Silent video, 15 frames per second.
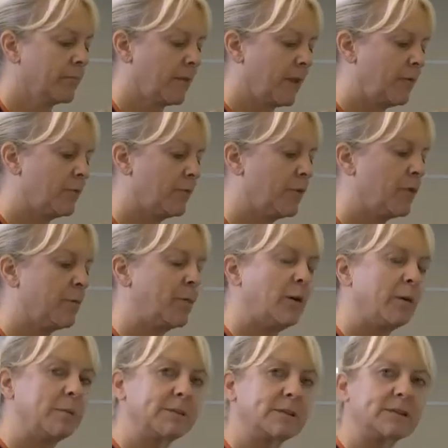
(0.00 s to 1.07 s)
And for the
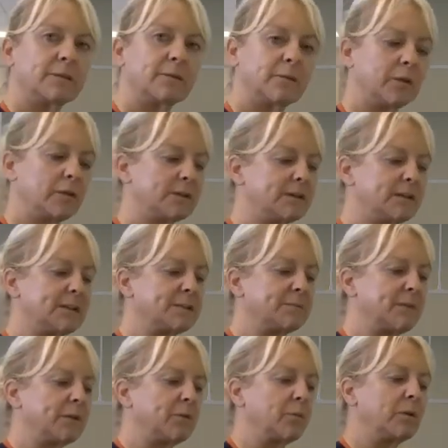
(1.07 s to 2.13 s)
purposes of your
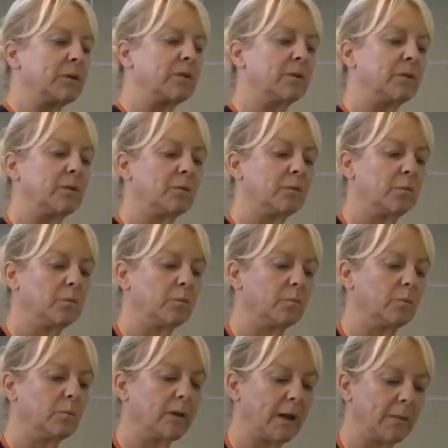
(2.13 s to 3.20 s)
assessment, when you
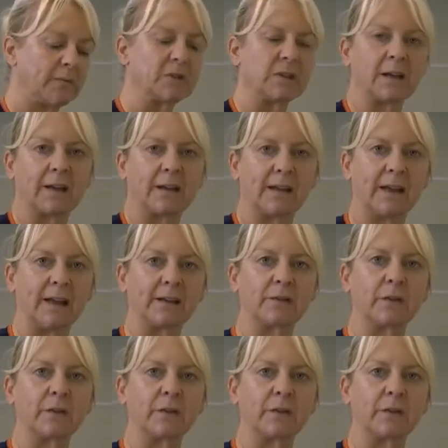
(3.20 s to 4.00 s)
come to connect,